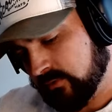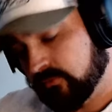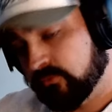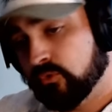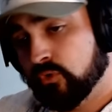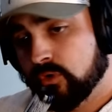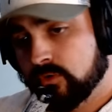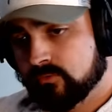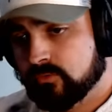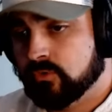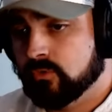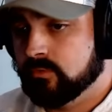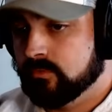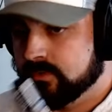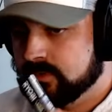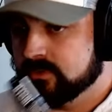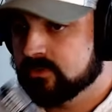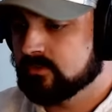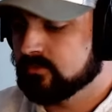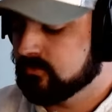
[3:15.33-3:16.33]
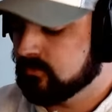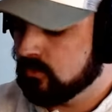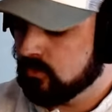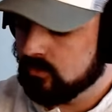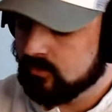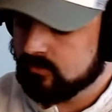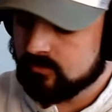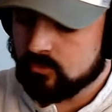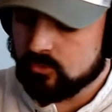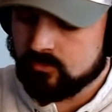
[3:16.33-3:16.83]
4-volt. These are
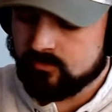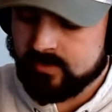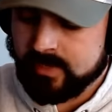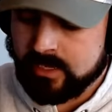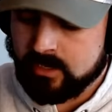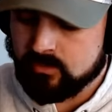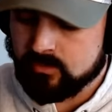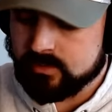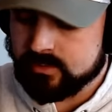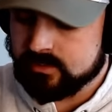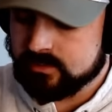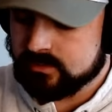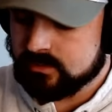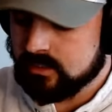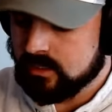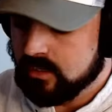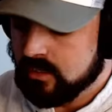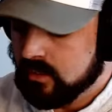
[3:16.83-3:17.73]
4-volt batteries,